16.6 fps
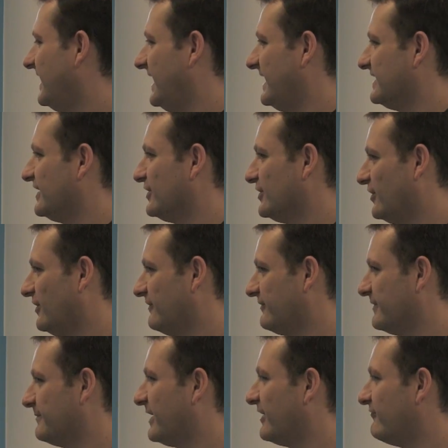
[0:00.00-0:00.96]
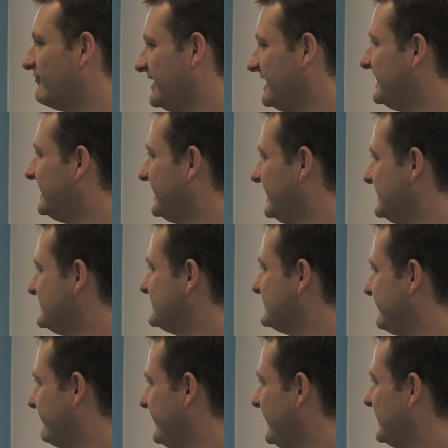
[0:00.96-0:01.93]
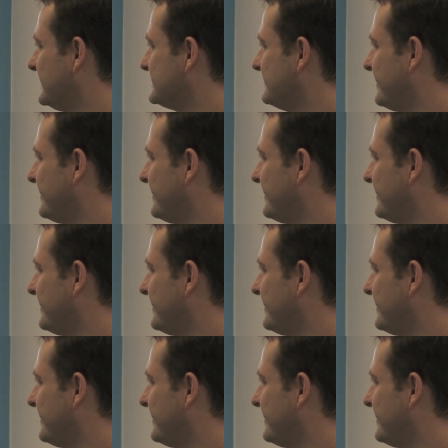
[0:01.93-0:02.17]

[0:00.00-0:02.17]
and a lot of them are really easy to fix.